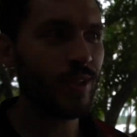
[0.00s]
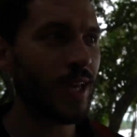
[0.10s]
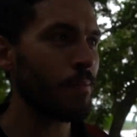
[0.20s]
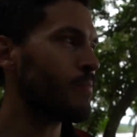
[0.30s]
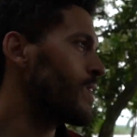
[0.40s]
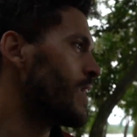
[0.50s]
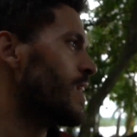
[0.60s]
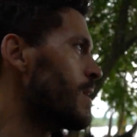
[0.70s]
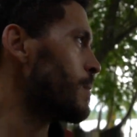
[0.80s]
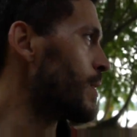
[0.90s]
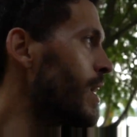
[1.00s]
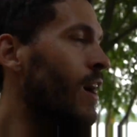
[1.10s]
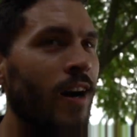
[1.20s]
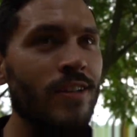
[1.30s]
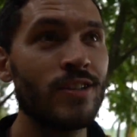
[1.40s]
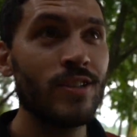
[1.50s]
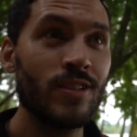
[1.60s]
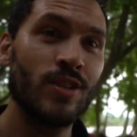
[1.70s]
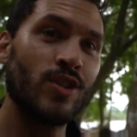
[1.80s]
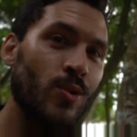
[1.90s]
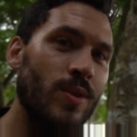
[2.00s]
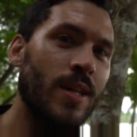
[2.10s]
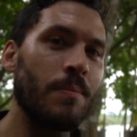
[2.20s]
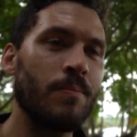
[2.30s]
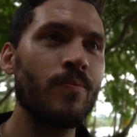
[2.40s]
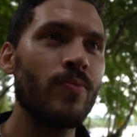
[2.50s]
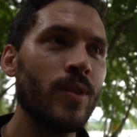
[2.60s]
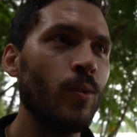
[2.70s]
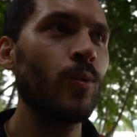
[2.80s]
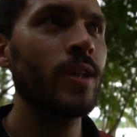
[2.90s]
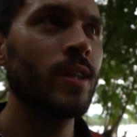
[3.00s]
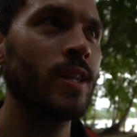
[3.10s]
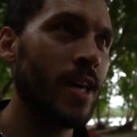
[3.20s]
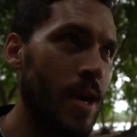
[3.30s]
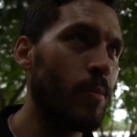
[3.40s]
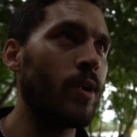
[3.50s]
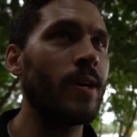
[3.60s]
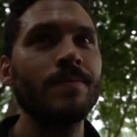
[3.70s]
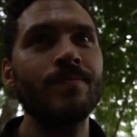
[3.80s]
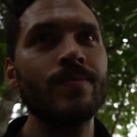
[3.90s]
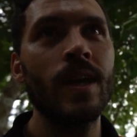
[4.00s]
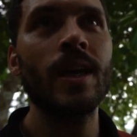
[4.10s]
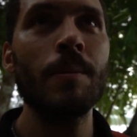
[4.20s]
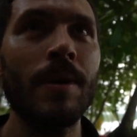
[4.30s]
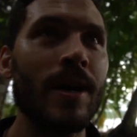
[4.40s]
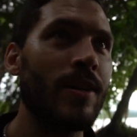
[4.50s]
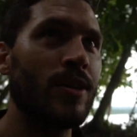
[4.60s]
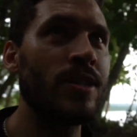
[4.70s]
them, but a hunt to shoot them with the camera. And I'm not gonna